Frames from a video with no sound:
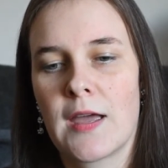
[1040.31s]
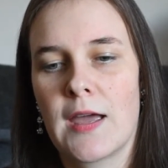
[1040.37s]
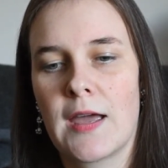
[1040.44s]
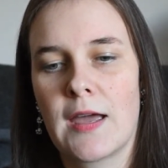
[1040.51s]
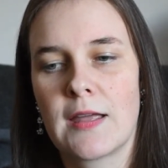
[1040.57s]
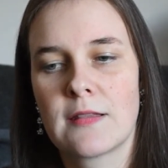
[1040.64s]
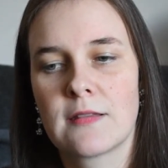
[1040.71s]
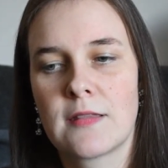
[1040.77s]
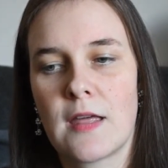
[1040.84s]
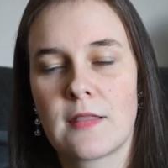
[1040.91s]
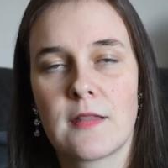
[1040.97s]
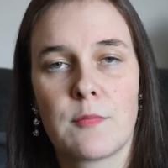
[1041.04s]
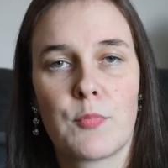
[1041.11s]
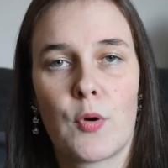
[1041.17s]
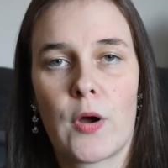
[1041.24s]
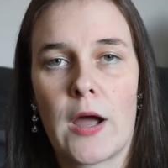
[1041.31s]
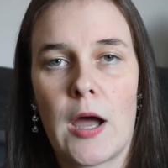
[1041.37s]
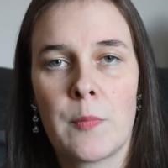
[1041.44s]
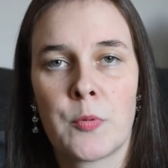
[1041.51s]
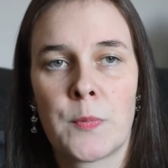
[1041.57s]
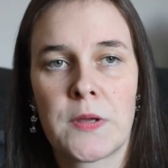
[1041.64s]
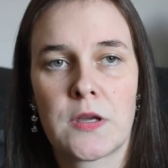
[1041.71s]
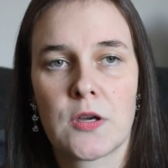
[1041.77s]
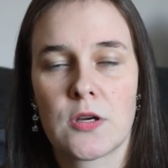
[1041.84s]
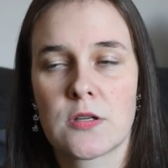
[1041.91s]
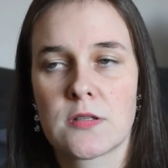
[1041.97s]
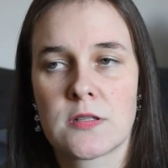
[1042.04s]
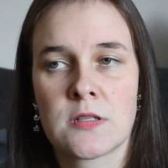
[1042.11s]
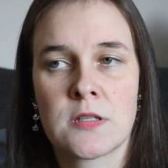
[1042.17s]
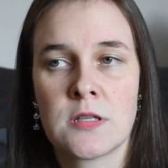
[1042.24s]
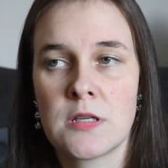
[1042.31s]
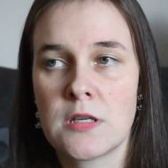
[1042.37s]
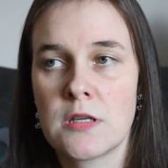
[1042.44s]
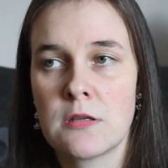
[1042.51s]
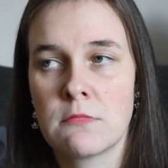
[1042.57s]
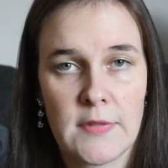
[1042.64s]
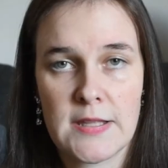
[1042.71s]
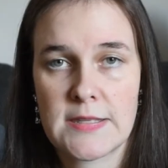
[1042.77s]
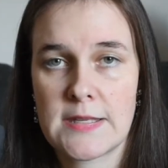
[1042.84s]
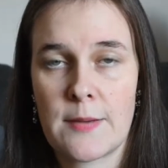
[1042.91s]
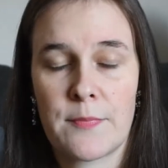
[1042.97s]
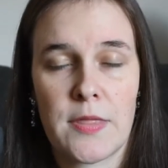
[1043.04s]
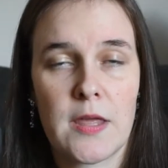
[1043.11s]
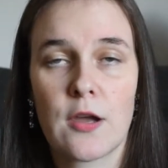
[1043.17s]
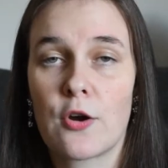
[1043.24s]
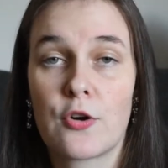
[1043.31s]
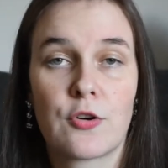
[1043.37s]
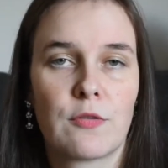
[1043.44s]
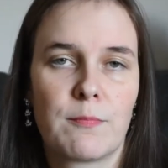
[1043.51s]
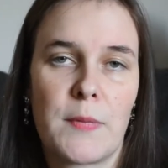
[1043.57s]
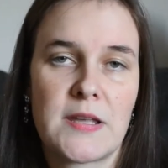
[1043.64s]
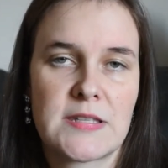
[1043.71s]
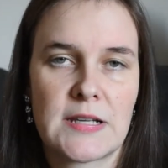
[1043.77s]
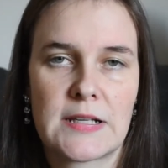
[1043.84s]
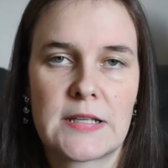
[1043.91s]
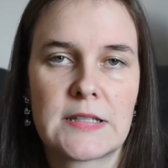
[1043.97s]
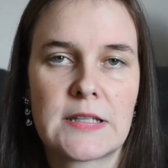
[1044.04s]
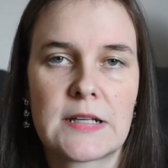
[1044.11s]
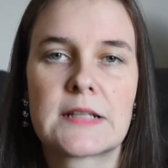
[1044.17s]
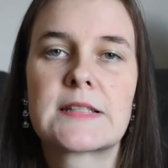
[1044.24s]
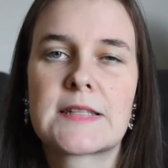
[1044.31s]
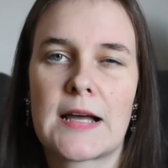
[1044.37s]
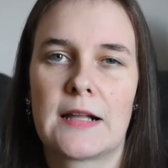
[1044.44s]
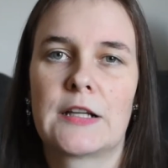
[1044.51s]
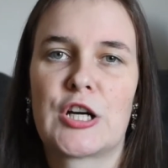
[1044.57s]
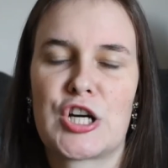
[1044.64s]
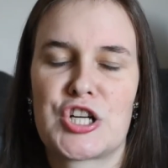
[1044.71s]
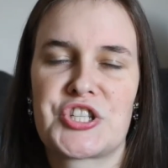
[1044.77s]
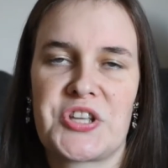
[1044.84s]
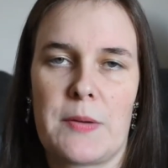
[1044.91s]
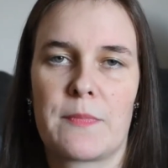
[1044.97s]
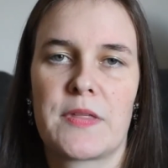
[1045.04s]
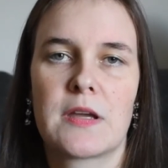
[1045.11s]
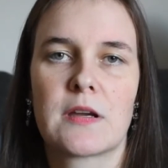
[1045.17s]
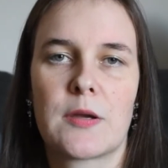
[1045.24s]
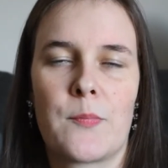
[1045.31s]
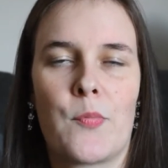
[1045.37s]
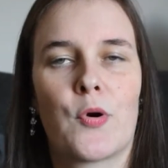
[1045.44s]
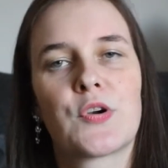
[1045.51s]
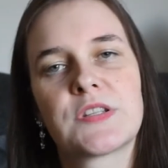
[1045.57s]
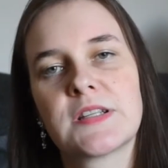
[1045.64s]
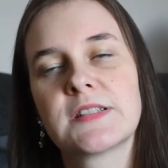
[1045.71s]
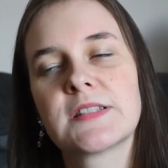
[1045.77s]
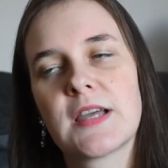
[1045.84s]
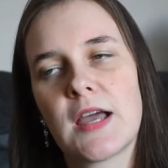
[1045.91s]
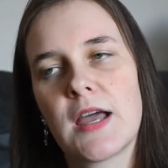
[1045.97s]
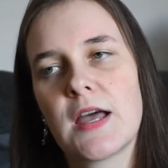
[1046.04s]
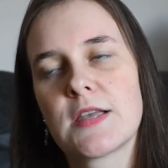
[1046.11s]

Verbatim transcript: And then they broke up because he did something, or basically didn't tell her something important.